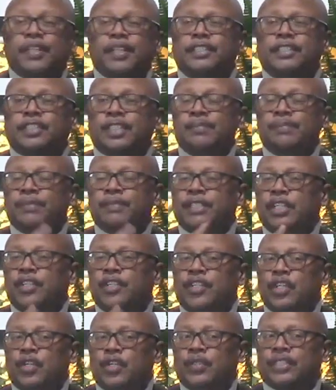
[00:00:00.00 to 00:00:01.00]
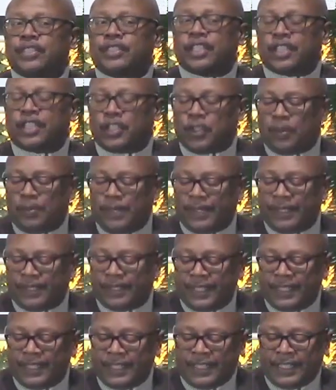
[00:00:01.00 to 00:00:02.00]
Something unknown, it's a little bit,
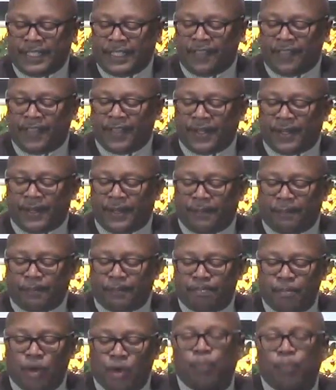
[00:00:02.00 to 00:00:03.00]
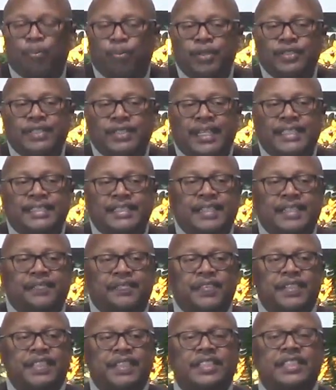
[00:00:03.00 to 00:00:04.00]
the more precise
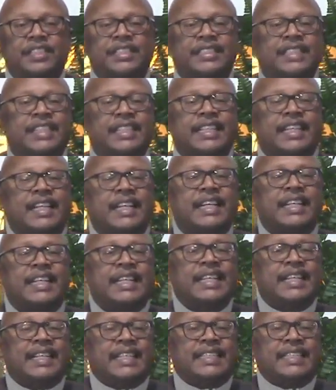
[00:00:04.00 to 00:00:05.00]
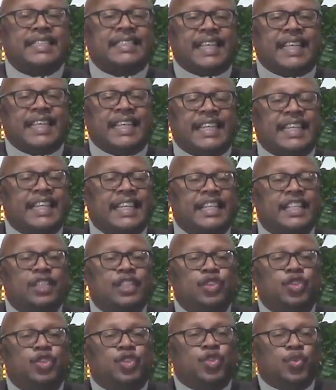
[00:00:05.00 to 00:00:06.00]
definition is a
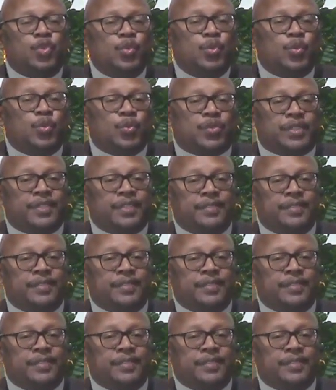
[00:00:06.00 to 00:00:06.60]
hidden truth.